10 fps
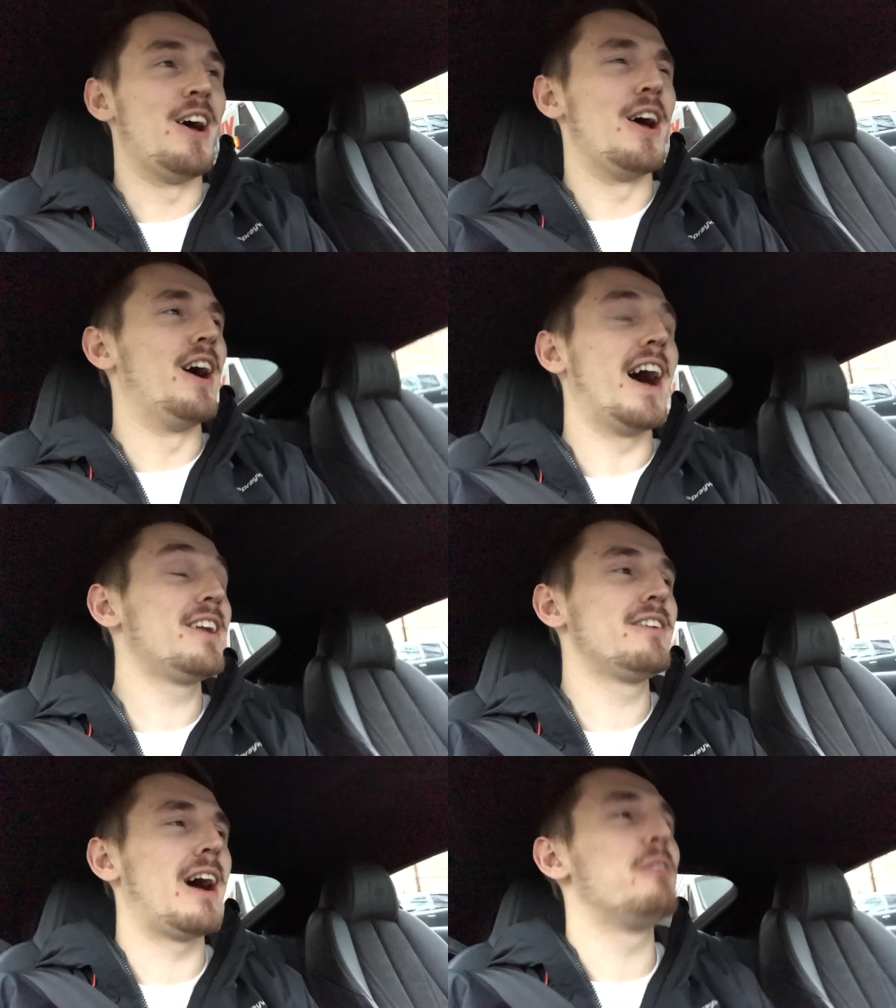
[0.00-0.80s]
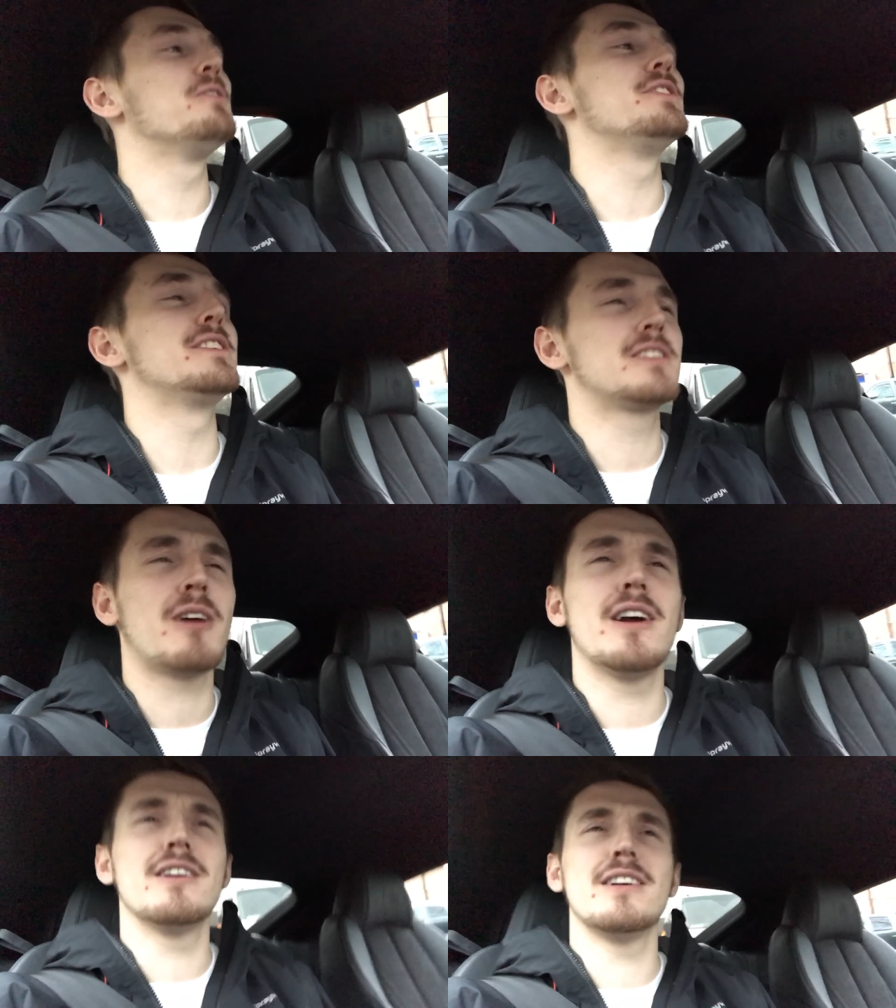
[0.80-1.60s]
Uh, I don't know how old he is,
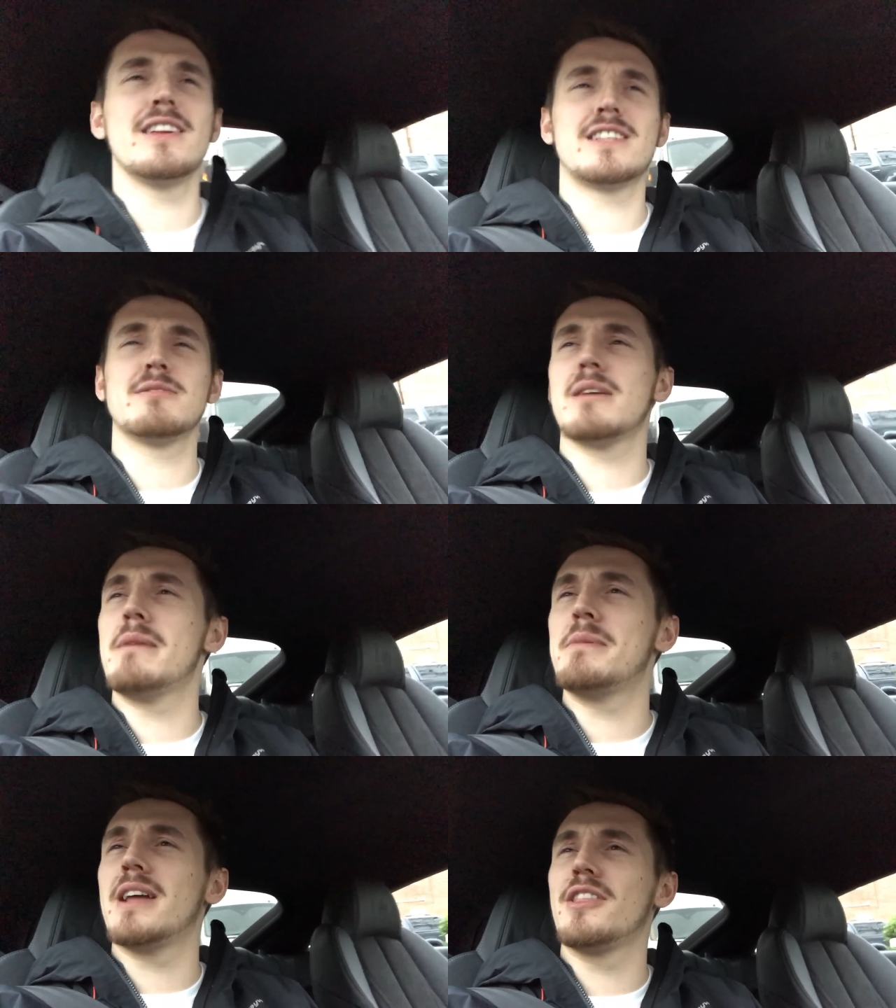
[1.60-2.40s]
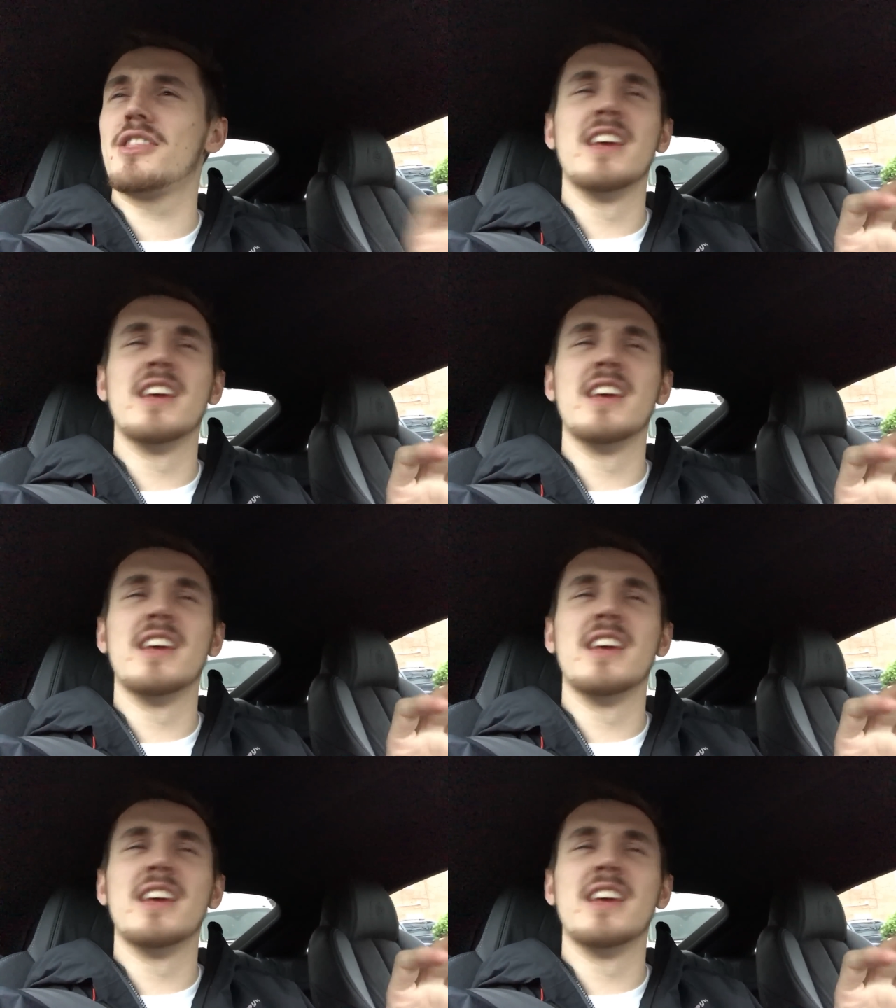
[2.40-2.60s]
quite, he seems like maybe like